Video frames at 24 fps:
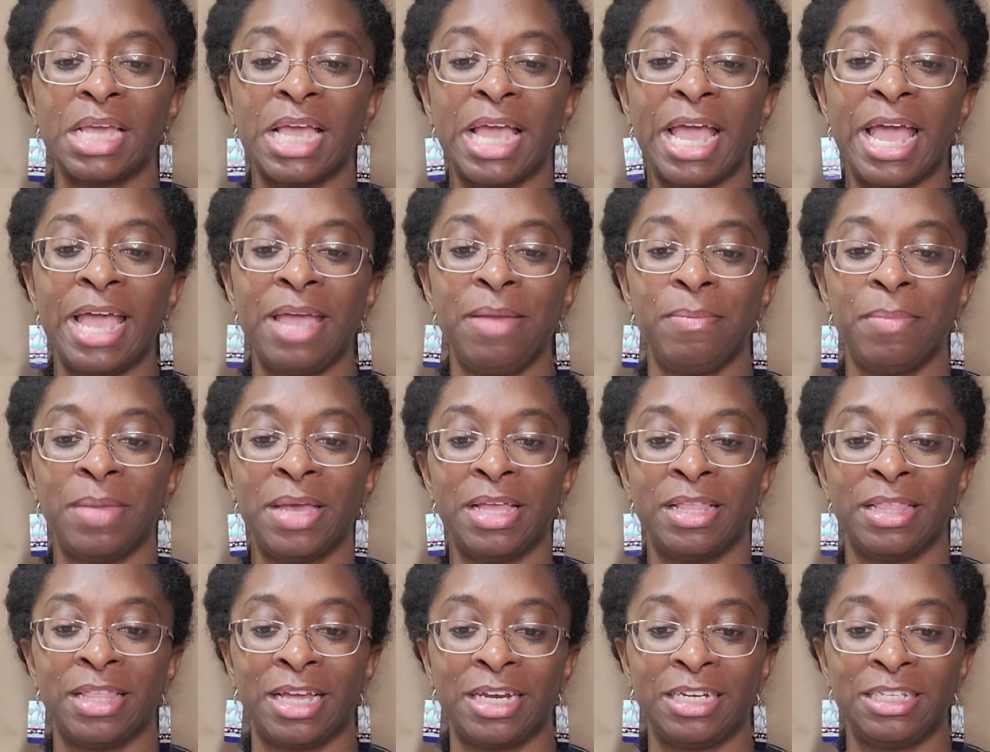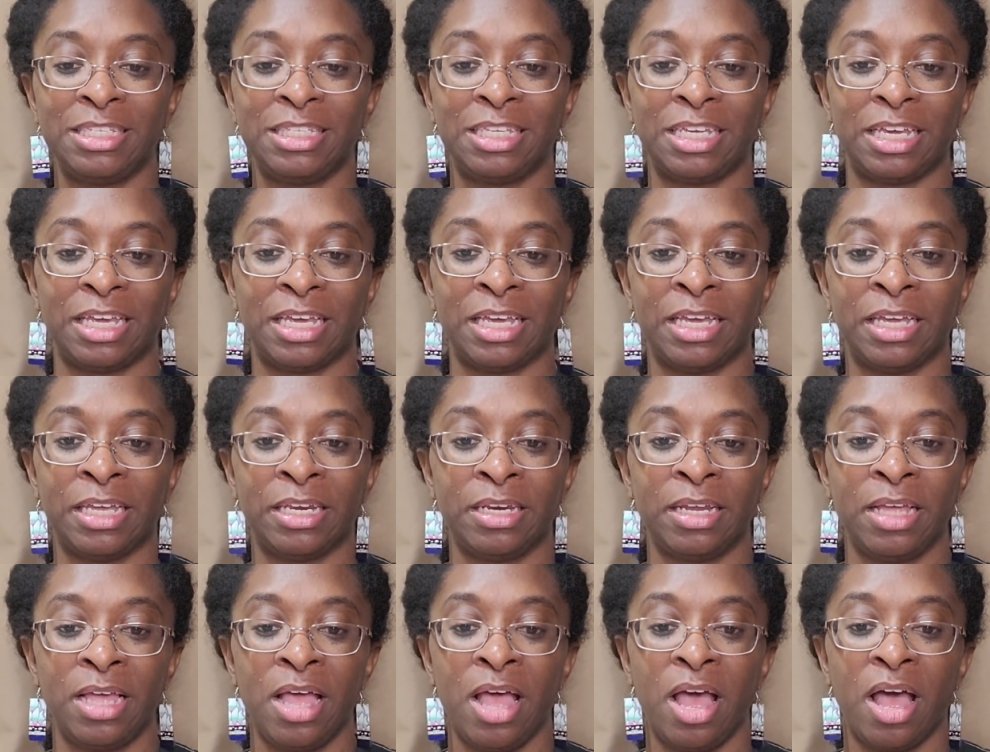Amen. That is the
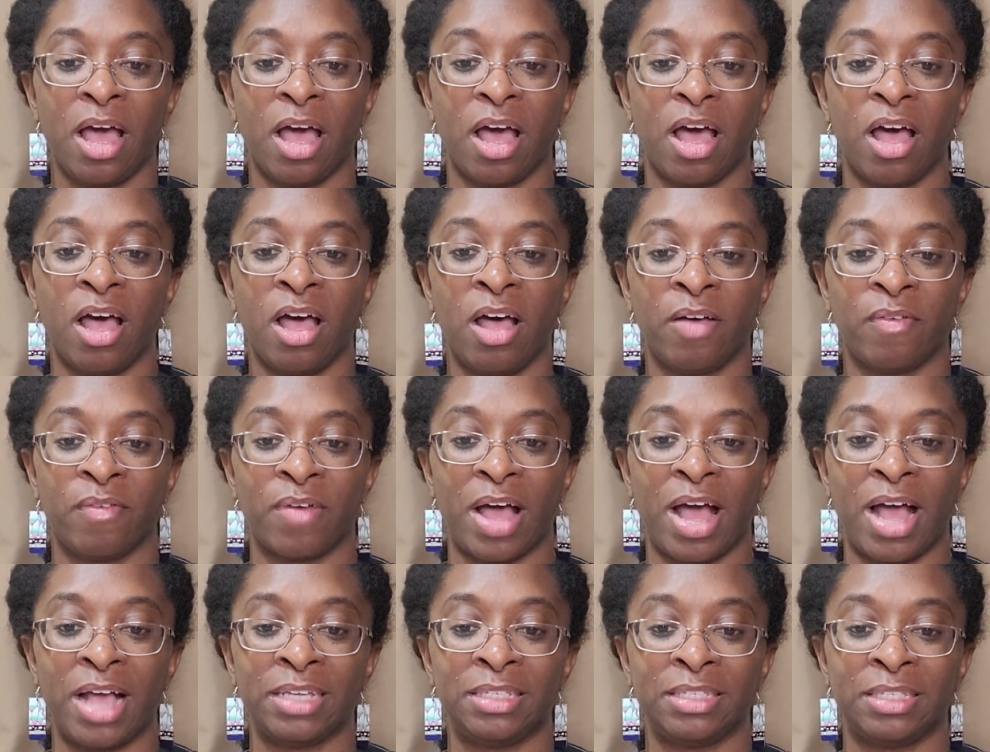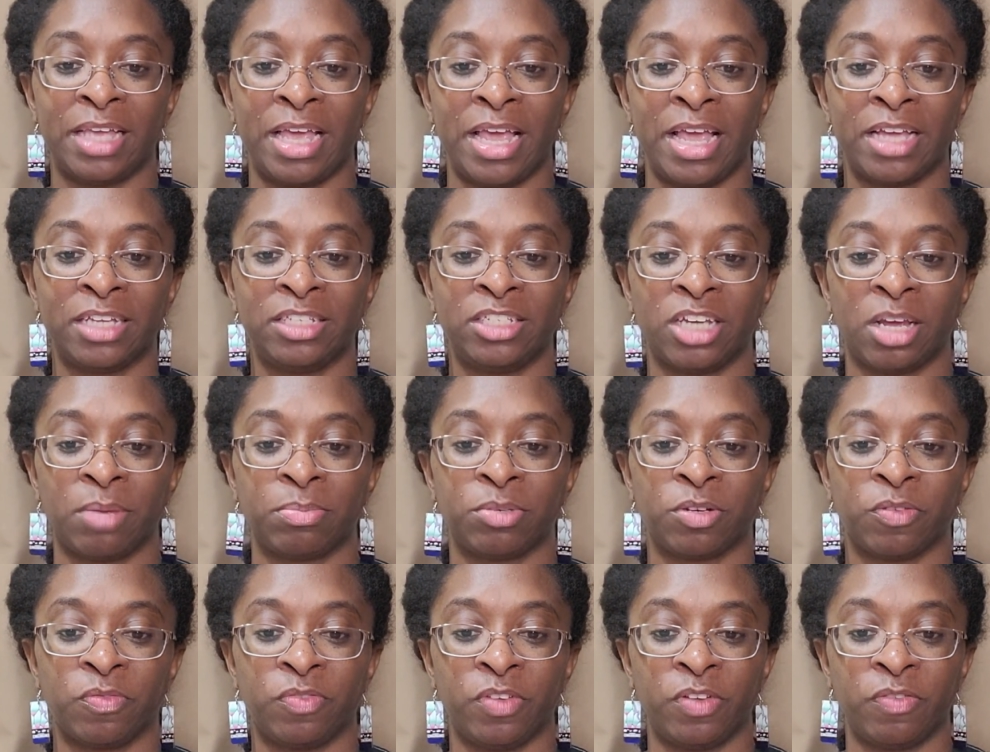end of Isaiah
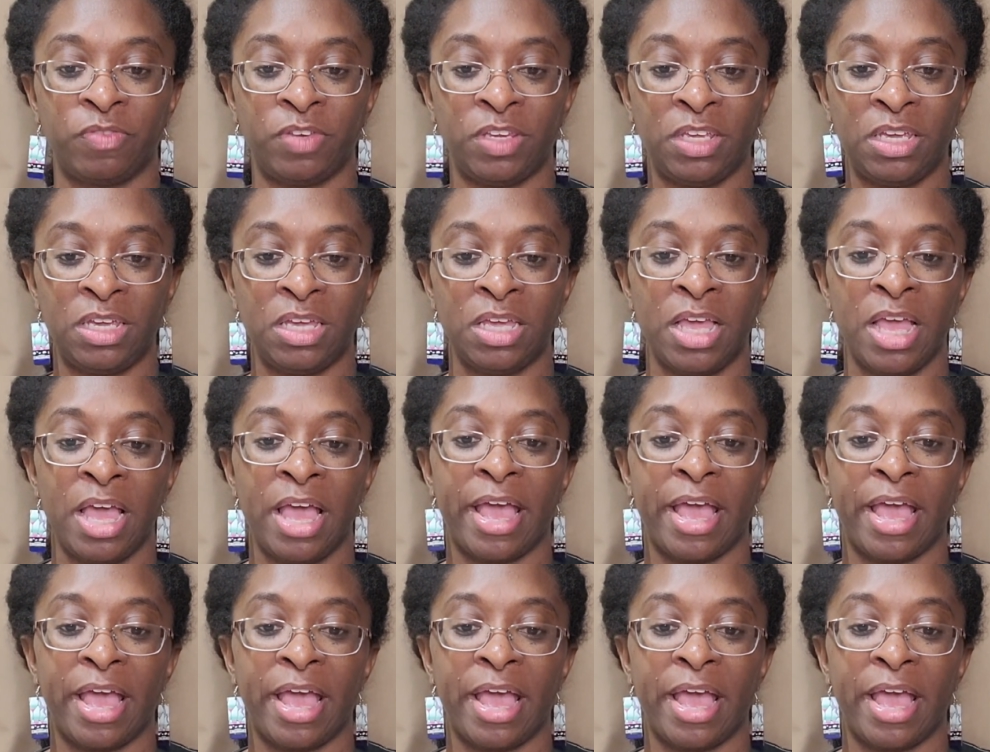chapter 50.